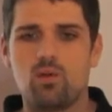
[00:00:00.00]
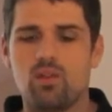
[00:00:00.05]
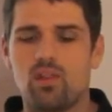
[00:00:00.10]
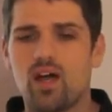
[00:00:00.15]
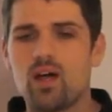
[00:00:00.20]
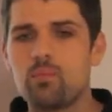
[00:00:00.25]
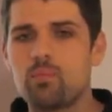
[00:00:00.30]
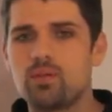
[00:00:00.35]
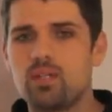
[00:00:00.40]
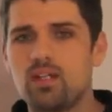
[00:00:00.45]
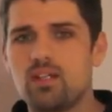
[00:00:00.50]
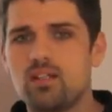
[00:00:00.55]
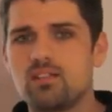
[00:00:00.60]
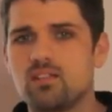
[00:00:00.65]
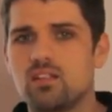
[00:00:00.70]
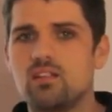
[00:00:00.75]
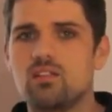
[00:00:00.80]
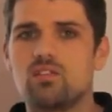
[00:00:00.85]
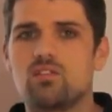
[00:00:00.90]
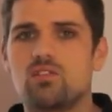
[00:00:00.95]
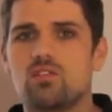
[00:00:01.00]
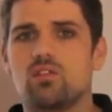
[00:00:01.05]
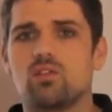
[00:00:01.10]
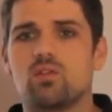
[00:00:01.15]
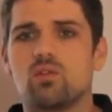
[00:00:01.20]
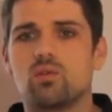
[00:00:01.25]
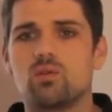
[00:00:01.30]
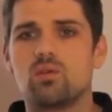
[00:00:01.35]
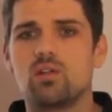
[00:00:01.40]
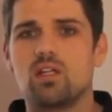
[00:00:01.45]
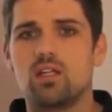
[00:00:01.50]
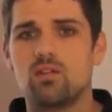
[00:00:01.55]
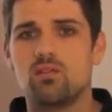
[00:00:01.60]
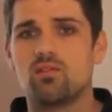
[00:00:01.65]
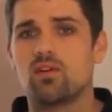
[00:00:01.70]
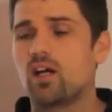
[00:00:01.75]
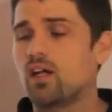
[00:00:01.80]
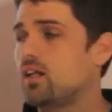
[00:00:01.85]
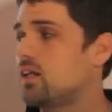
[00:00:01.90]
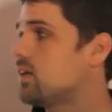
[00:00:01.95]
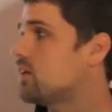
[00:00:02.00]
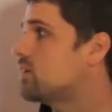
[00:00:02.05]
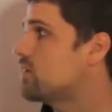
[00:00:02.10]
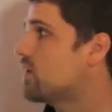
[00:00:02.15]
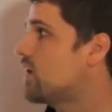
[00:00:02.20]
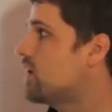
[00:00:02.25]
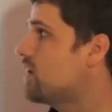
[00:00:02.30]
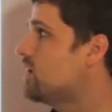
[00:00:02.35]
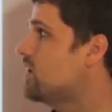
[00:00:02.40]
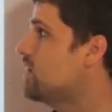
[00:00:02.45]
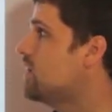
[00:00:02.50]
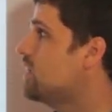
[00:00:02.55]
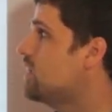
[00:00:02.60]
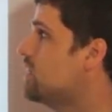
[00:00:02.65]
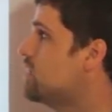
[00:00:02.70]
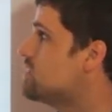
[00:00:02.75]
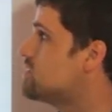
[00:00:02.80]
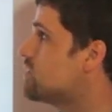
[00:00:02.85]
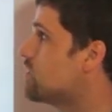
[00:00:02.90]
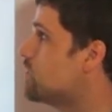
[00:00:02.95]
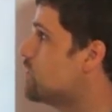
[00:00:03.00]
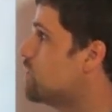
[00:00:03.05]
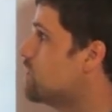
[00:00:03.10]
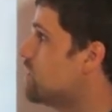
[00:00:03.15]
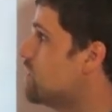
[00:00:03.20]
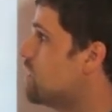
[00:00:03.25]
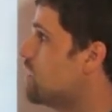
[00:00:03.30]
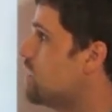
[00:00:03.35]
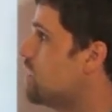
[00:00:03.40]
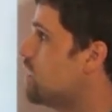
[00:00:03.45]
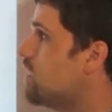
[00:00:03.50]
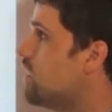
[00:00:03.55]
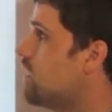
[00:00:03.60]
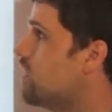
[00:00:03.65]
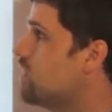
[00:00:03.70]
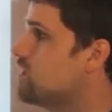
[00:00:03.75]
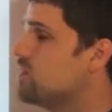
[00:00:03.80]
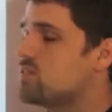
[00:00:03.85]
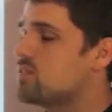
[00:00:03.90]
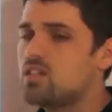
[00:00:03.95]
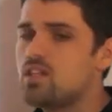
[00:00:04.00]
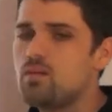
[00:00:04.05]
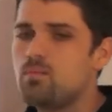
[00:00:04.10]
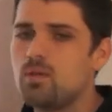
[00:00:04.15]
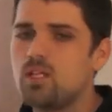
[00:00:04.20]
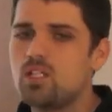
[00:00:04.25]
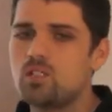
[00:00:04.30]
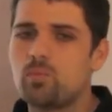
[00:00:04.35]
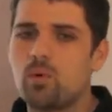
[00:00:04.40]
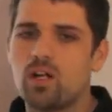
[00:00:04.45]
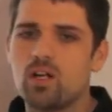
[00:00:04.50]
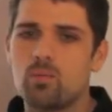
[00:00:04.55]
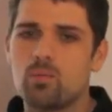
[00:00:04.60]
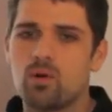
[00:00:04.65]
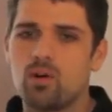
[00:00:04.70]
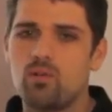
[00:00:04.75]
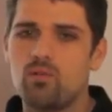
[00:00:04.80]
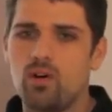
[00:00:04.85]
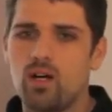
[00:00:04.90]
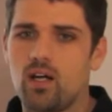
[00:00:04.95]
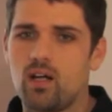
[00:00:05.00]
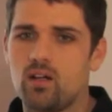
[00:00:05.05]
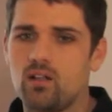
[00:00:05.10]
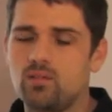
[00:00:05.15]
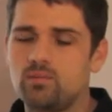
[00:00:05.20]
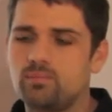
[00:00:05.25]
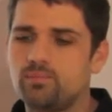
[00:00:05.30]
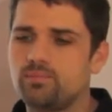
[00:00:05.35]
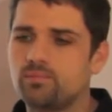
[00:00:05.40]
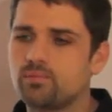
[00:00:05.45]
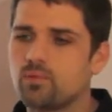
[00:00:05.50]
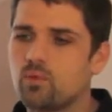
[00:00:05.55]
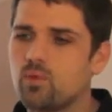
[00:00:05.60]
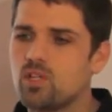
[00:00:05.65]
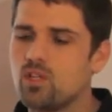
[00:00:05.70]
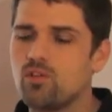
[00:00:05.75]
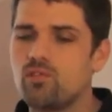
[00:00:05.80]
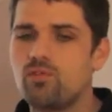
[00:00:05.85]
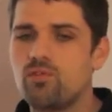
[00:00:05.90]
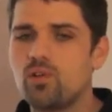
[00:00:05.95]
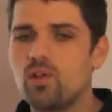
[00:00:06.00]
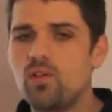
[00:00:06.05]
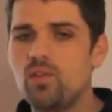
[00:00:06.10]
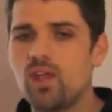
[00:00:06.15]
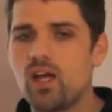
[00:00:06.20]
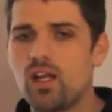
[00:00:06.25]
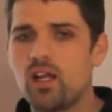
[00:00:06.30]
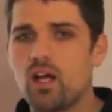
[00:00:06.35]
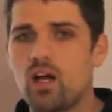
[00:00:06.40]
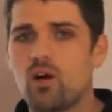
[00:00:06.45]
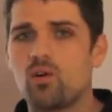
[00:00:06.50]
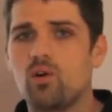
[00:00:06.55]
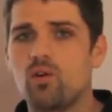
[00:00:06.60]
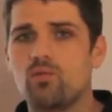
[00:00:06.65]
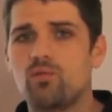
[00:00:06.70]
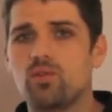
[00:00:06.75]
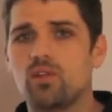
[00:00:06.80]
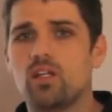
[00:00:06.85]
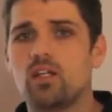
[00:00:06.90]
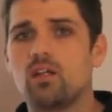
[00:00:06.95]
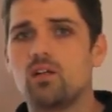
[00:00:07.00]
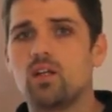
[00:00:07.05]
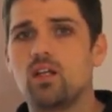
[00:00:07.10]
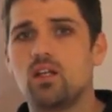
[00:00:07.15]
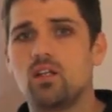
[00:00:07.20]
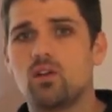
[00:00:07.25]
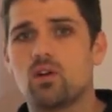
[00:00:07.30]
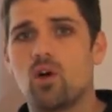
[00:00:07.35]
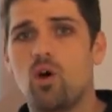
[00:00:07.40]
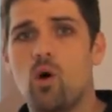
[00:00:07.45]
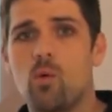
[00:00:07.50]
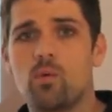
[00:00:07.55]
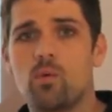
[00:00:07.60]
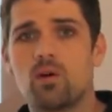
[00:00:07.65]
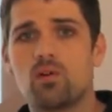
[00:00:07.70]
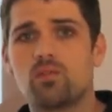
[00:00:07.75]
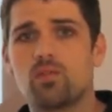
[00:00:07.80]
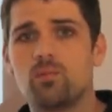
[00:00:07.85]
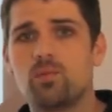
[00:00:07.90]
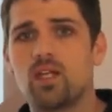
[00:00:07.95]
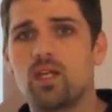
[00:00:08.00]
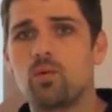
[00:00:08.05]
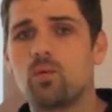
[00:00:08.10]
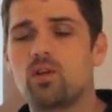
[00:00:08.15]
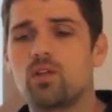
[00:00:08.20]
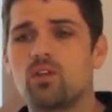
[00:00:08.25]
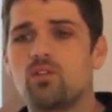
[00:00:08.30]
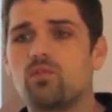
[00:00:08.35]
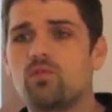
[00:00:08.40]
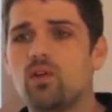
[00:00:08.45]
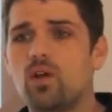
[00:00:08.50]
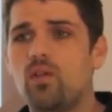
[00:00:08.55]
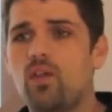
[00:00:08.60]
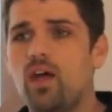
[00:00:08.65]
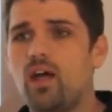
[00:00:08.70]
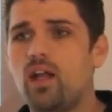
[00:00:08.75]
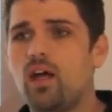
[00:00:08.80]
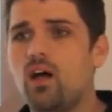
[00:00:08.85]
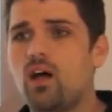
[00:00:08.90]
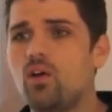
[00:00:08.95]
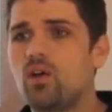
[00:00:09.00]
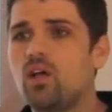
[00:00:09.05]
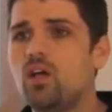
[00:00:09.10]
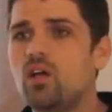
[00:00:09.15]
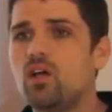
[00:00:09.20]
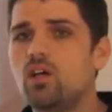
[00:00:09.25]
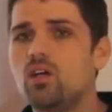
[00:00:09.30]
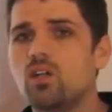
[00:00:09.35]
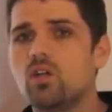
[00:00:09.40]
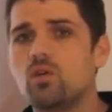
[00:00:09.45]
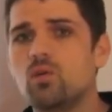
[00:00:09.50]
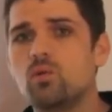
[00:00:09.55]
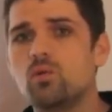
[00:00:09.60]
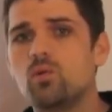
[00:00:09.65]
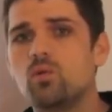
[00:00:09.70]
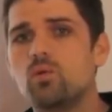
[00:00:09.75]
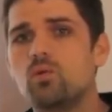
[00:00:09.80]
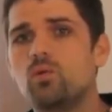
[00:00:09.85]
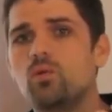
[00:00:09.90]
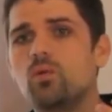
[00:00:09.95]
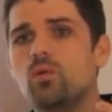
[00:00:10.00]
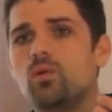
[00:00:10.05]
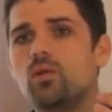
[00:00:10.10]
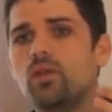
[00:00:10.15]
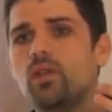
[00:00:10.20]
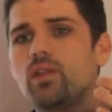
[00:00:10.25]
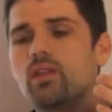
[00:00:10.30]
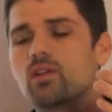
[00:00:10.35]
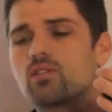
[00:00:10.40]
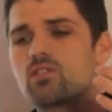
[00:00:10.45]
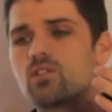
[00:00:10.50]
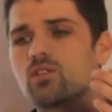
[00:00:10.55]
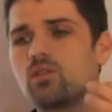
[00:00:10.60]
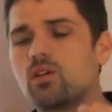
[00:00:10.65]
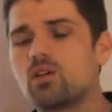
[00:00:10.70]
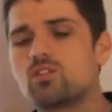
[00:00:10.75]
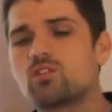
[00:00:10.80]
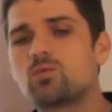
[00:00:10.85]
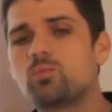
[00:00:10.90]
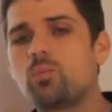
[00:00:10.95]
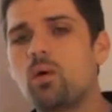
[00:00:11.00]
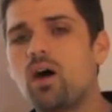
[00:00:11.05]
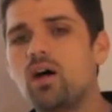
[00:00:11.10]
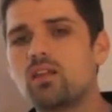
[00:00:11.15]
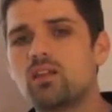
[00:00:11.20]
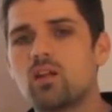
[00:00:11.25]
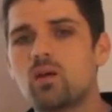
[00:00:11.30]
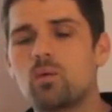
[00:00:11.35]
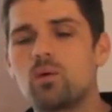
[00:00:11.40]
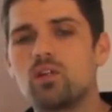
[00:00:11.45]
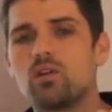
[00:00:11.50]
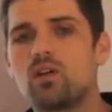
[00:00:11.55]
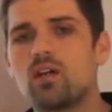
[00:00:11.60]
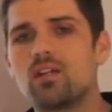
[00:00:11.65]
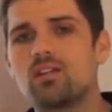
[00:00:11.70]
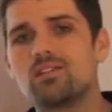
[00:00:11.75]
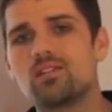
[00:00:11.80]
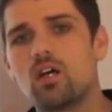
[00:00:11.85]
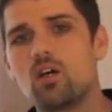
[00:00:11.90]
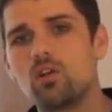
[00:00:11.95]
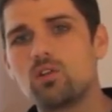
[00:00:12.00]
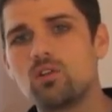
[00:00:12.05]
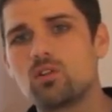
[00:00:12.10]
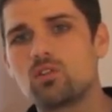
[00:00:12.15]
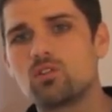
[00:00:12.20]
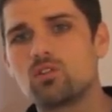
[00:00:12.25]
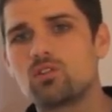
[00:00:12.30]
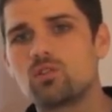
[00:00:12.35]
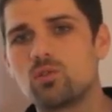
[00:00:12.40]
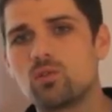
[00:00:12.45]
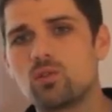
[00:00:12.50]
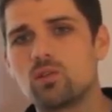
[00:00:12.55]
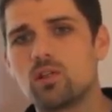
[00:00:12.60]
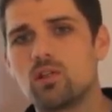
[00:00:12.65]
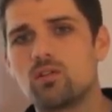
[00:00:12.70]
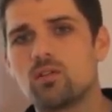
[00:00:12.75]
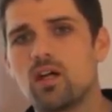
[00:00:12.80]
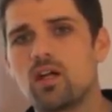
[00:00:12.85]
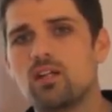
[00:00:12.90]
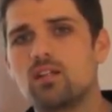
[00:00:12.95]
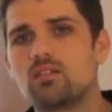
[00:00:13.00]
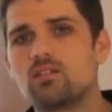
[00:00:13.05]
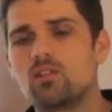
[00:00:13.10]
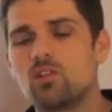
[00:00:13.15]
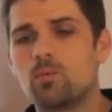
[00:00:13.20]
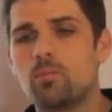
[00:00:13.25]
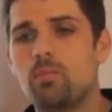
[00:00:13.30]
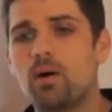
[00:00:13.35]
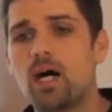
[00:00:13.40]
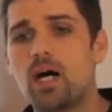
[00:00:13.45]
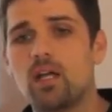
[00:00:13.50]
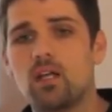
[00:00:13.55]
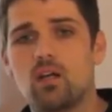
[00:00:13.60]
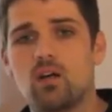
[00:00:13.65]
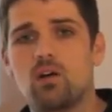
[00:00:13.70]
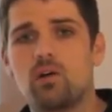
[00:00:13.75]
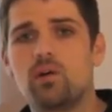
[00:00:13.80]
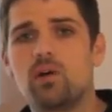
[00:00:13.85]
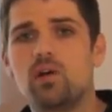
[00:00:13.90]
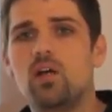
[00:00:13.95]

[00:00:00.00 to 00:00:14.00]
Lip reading: that plays into inviting, okay? So on your Team Beachbody profile, when you filled that out, hopefully in your homework from day one you filled that out, there's a spot there where you kind of tell your story, right? It's your bio.